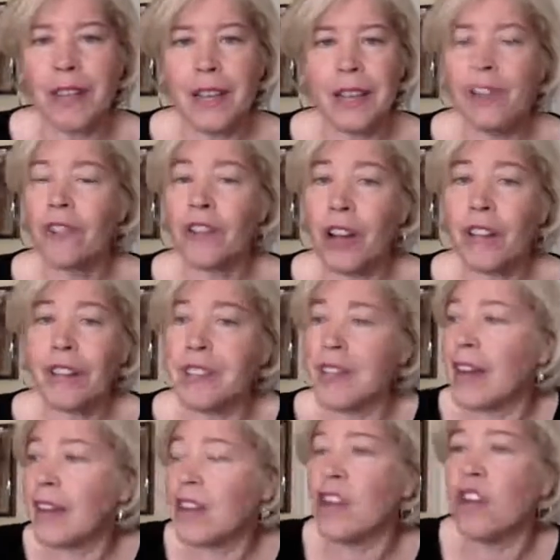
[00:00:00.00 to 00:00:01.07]
Your dog is not
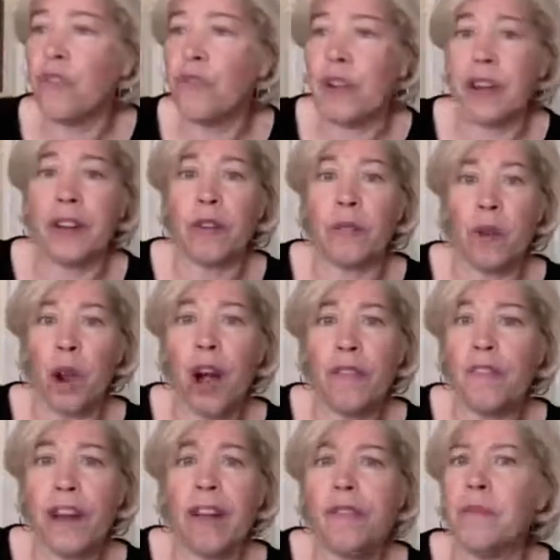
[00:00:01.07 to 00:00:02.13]
going to go find a raw
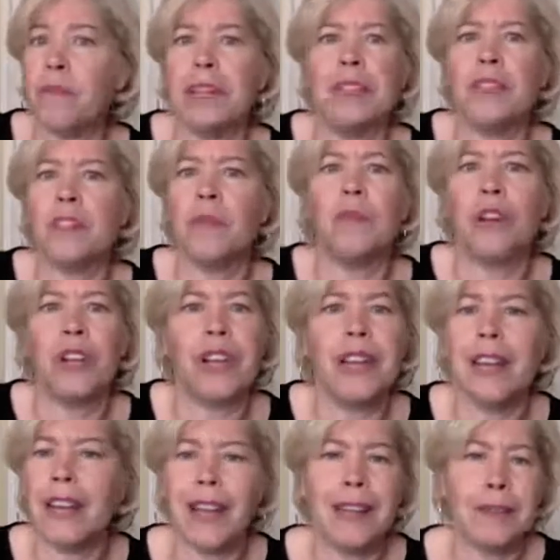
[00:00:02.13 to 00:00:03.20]
fava bean somewhere and eat
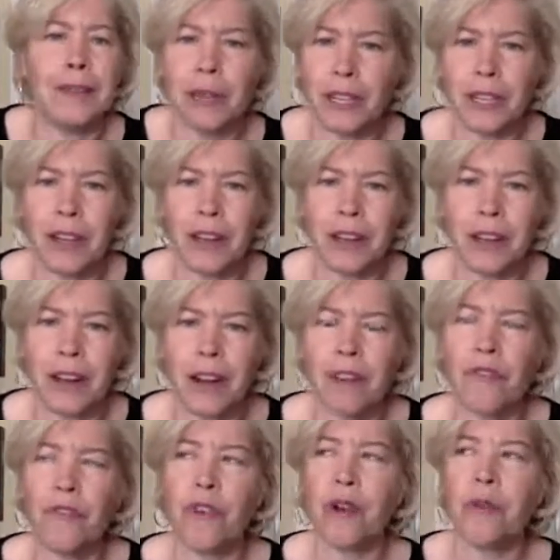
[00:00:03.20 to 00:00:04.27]
it, especially not
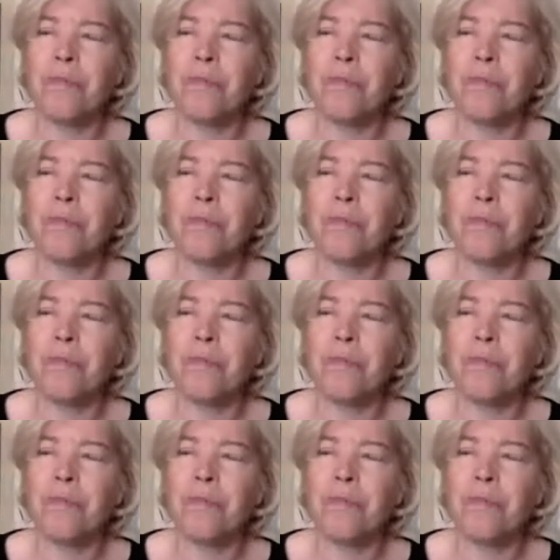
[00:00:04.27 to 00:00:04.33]
Carna4.